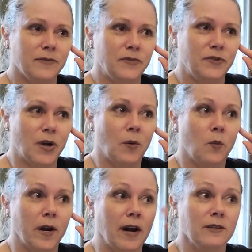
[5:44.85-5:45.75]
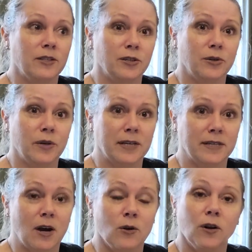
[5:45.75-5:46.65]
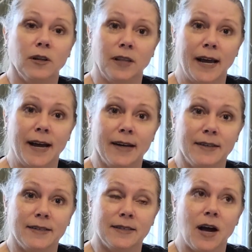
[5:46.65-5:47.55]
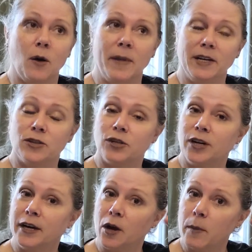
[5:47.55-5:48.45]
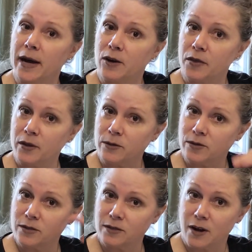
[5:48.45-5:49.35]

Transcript: So what I'll do is I'll make sure and go back on those